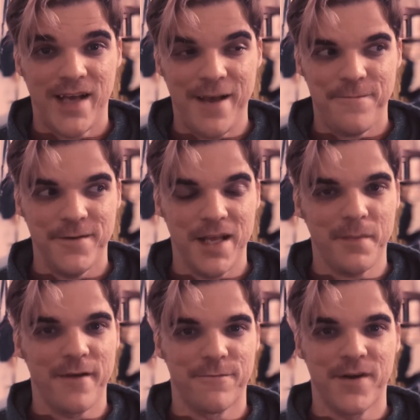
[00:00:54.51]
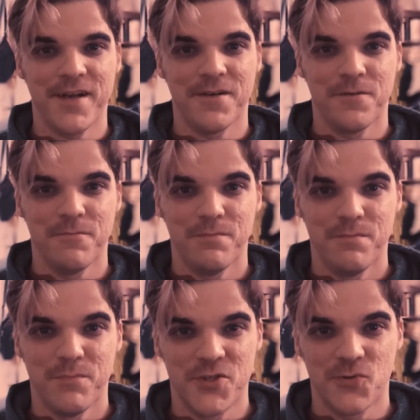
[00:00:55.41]
I feel like my friend
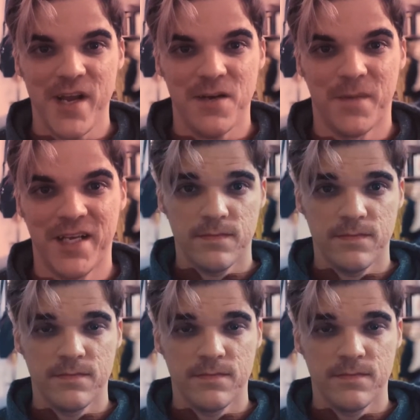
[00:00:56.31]
betrayed me.